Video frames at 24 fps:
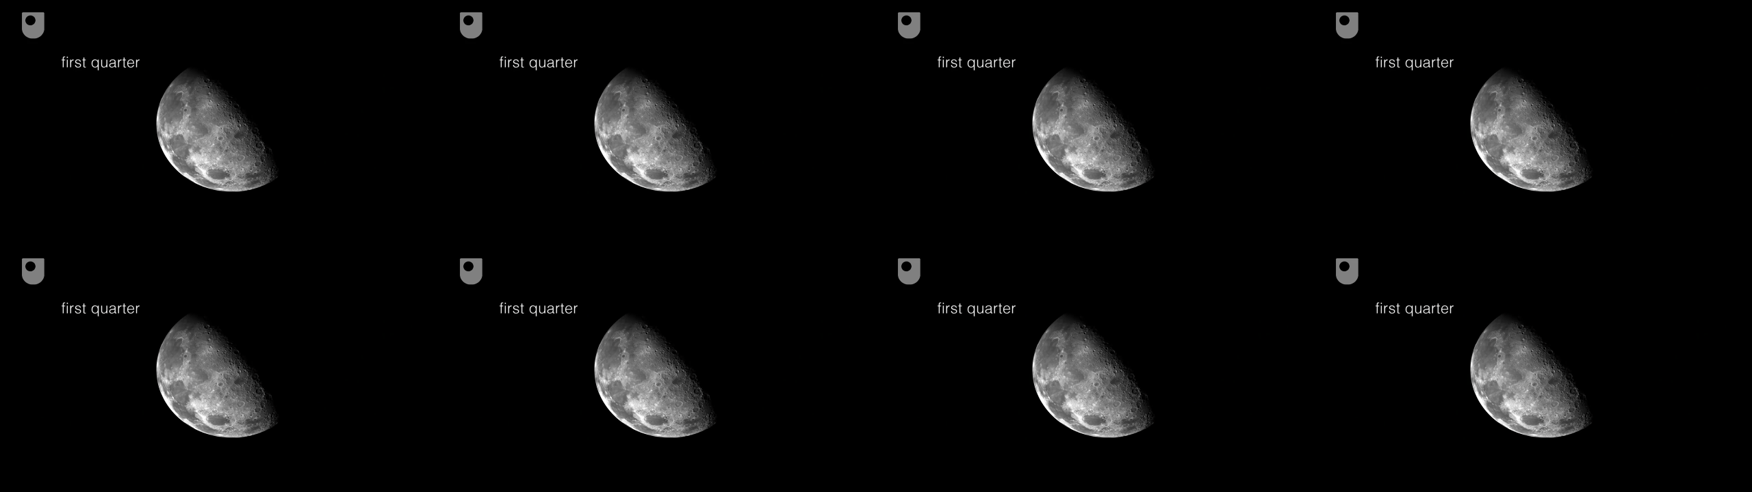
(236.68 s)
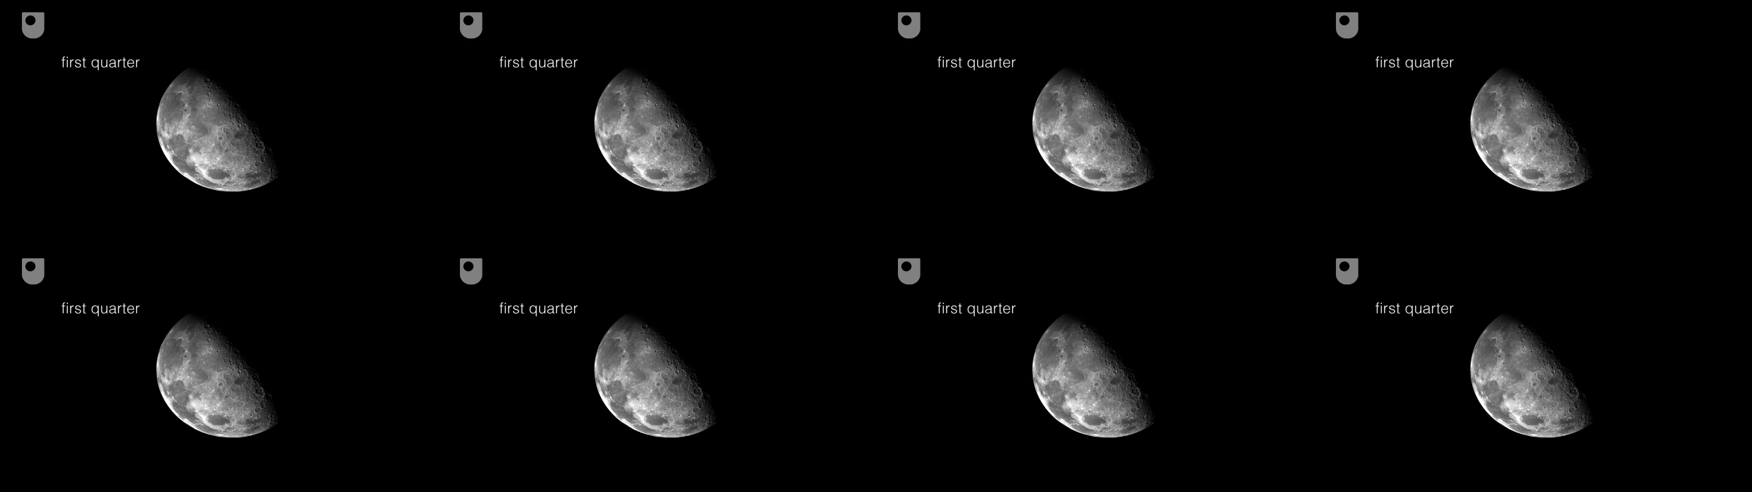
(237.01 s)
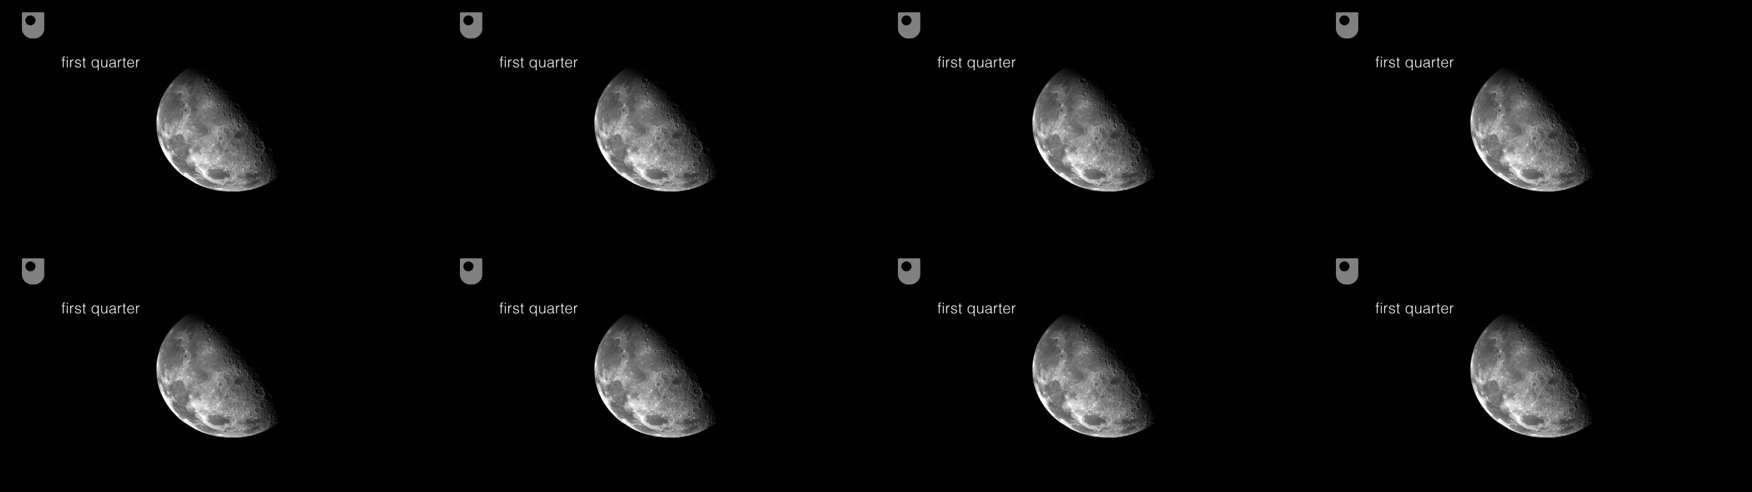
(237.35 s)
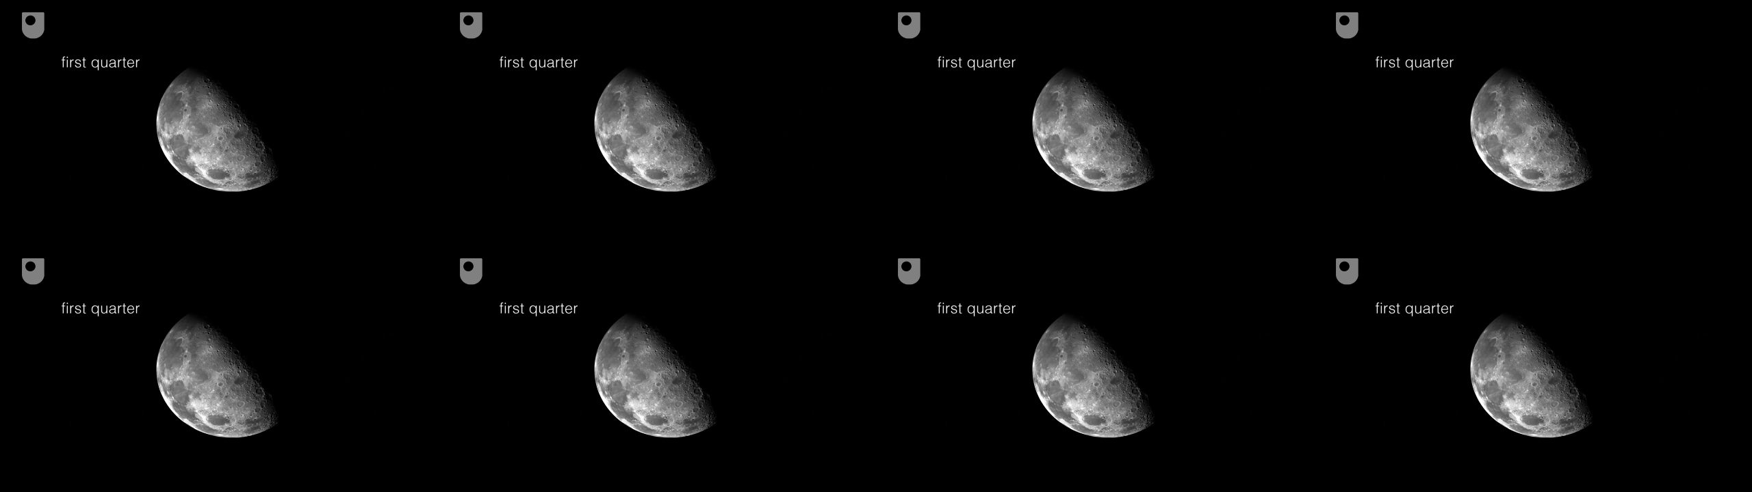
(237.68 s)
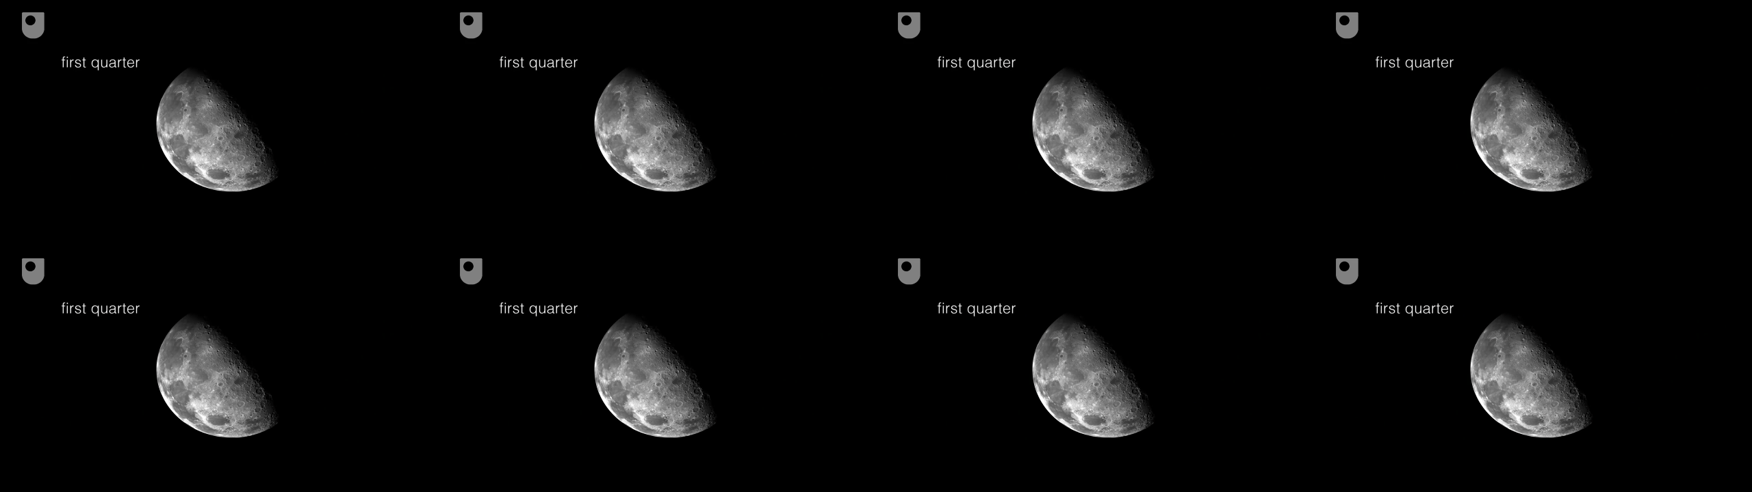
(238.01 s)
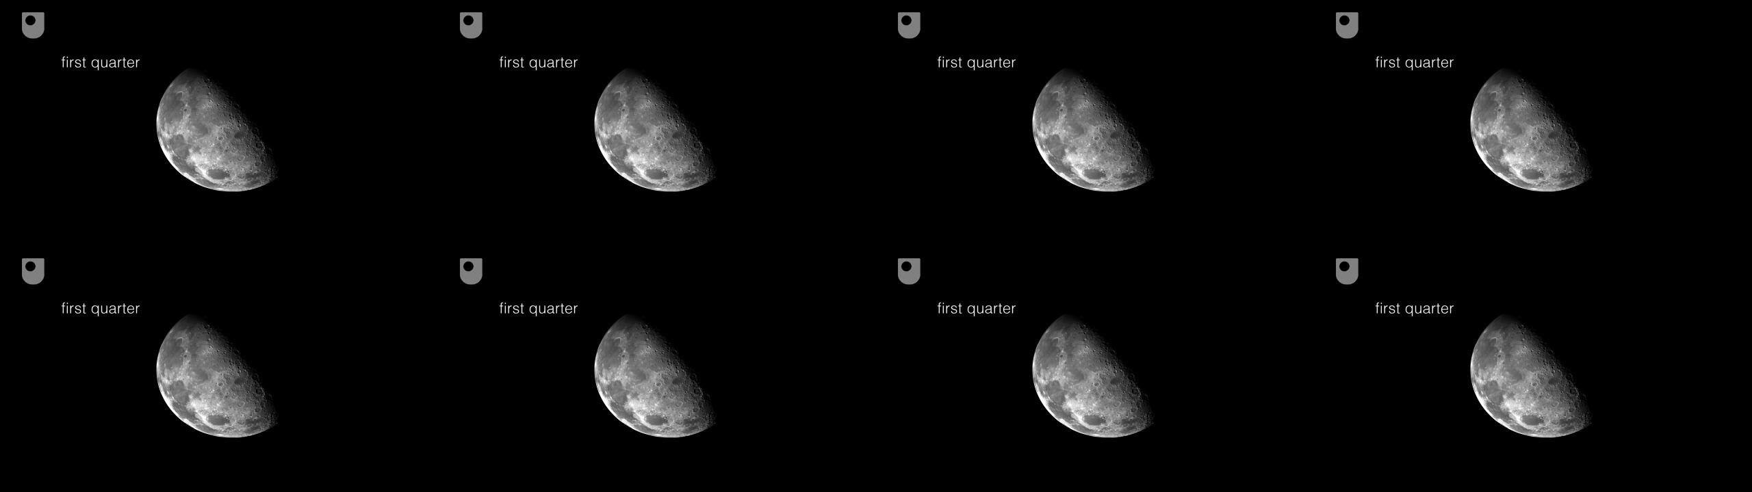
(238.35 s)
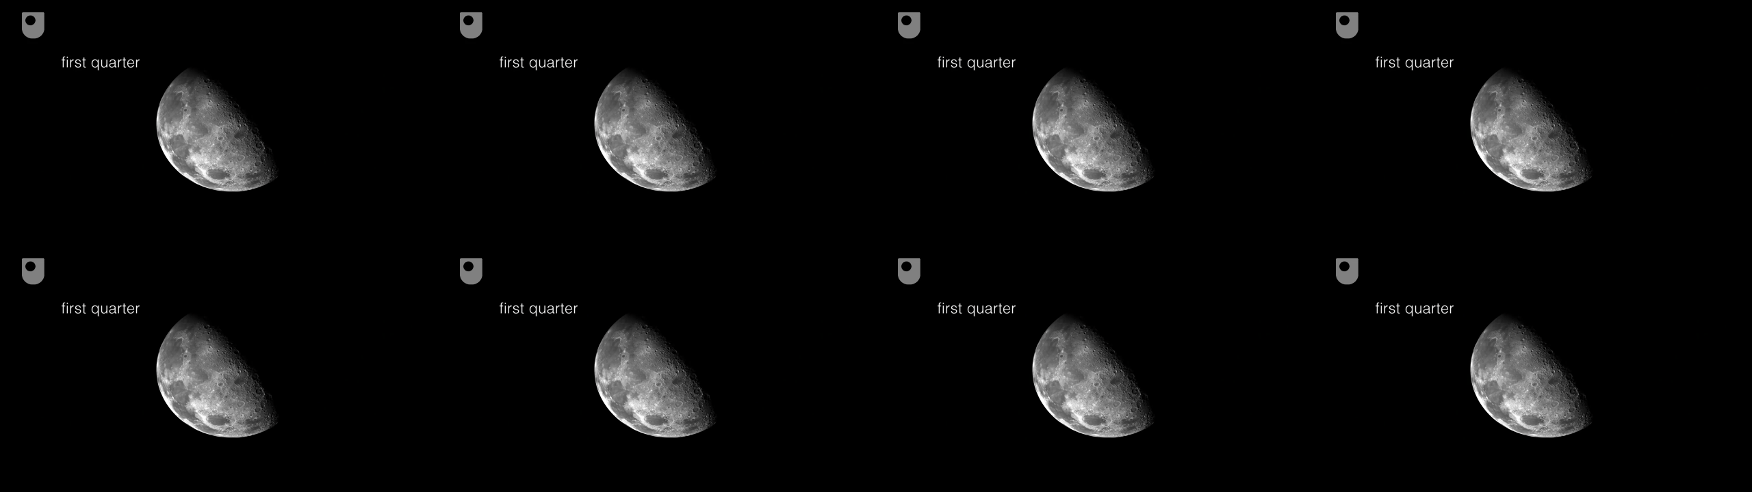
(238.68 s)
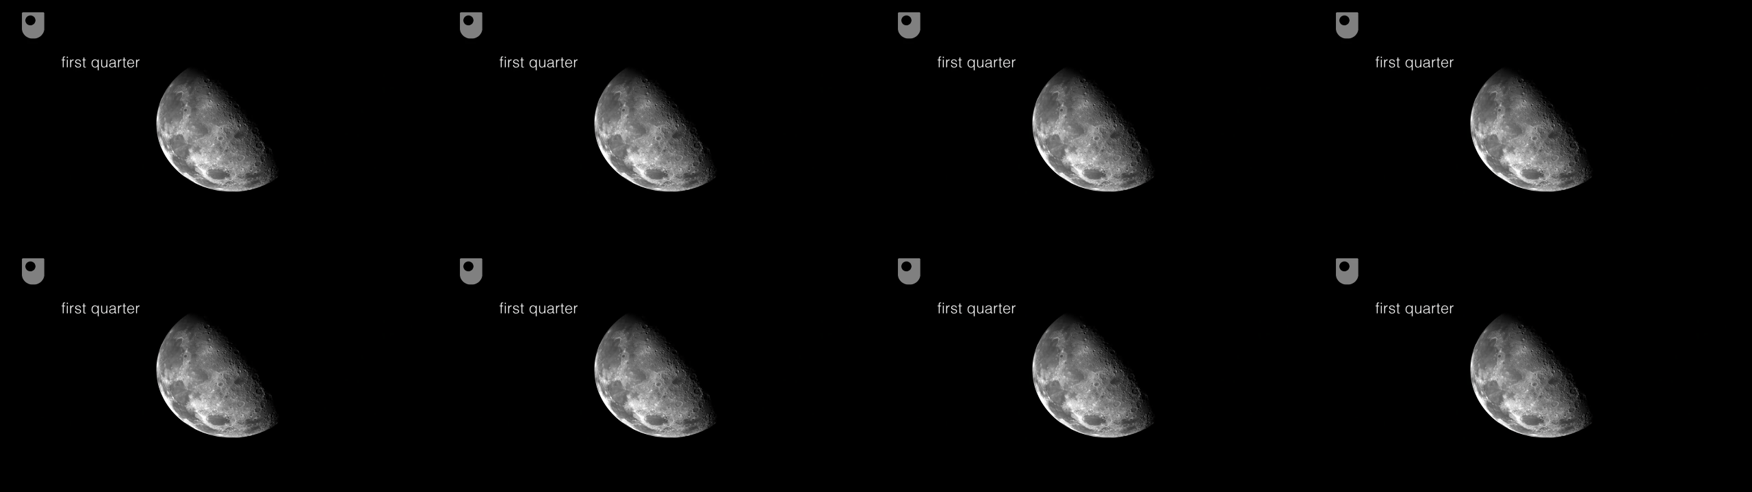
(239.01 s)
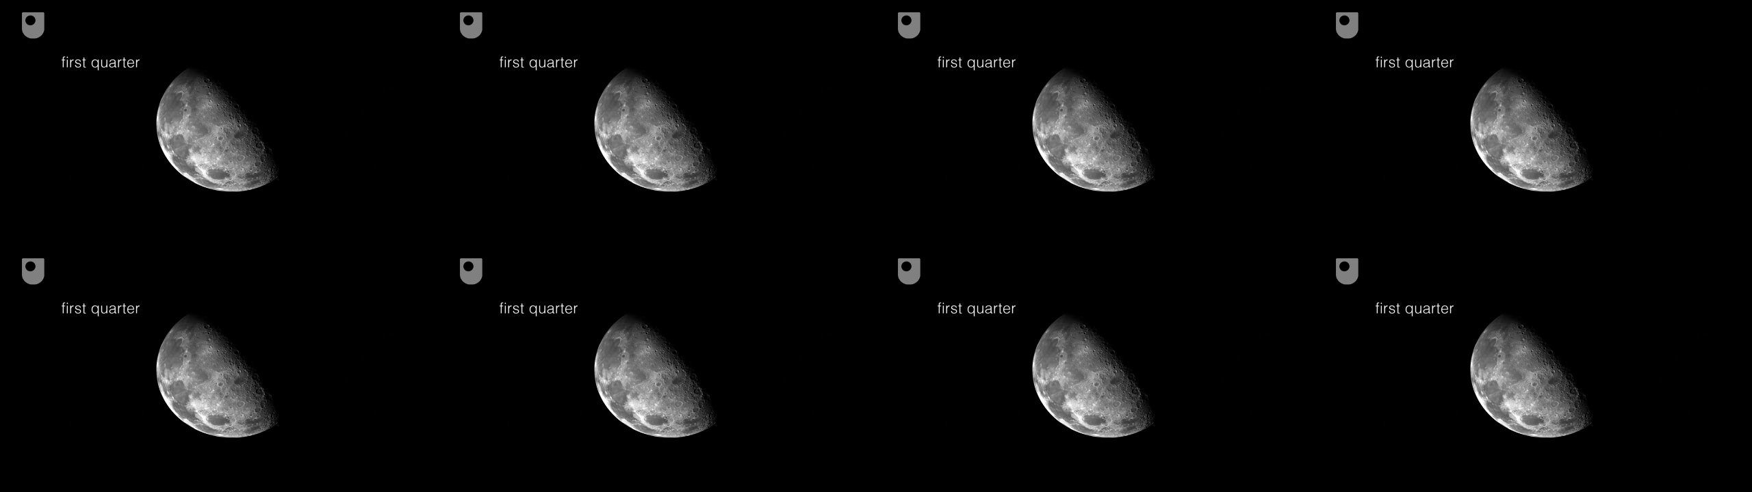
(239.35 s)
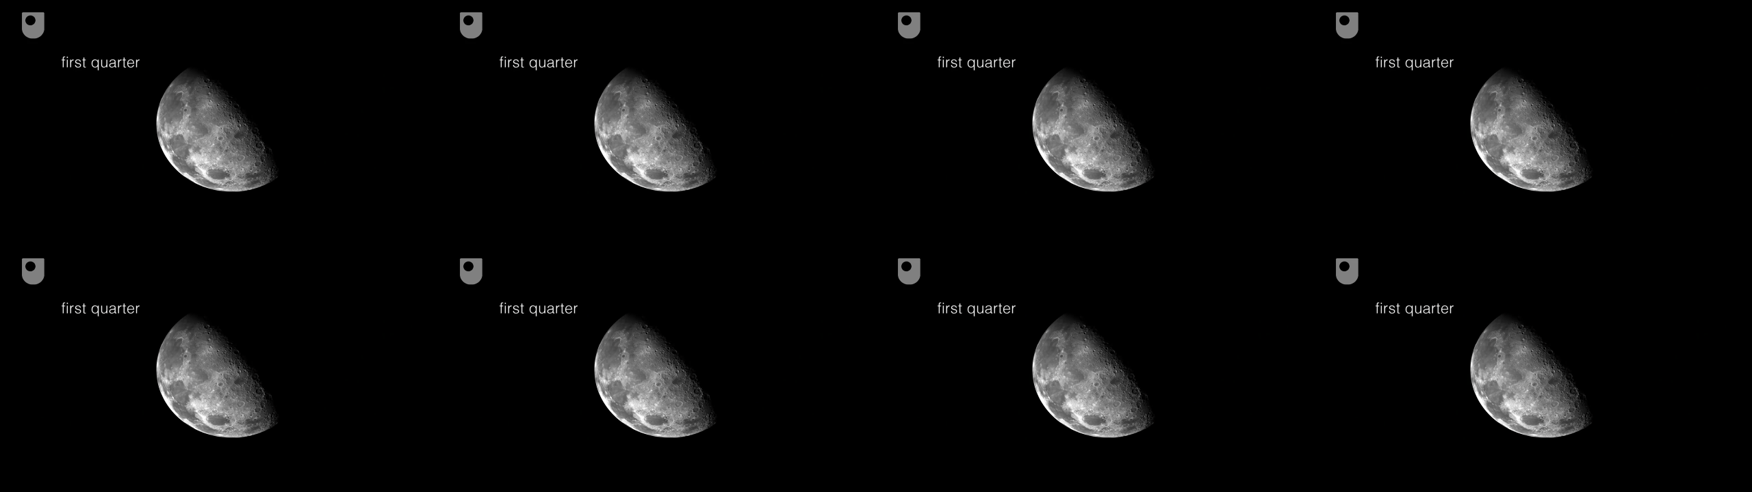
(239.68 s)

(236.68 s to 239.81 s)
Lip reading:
[unreadable: no face in view]